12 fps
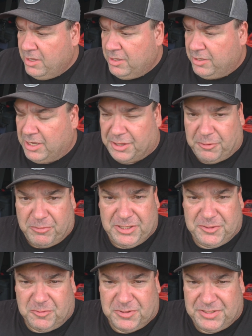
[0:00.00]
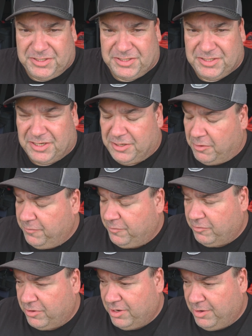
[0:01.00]
you got the resources, then go
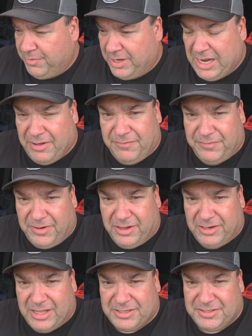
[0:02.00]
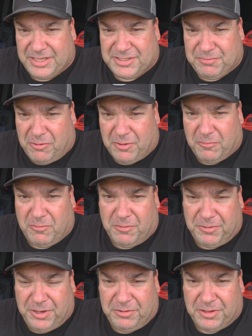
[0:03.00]
for it. I mean, have fun. That's part of what
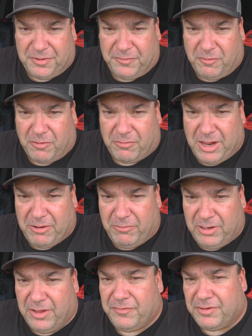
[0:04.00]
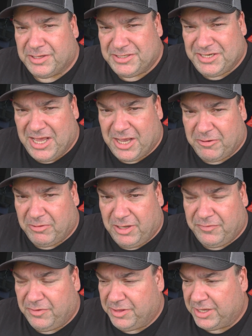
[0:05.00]
we do this for, right? We love all this tech. We
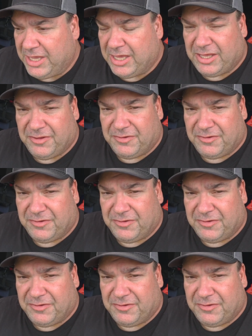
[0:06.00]
love all the geeky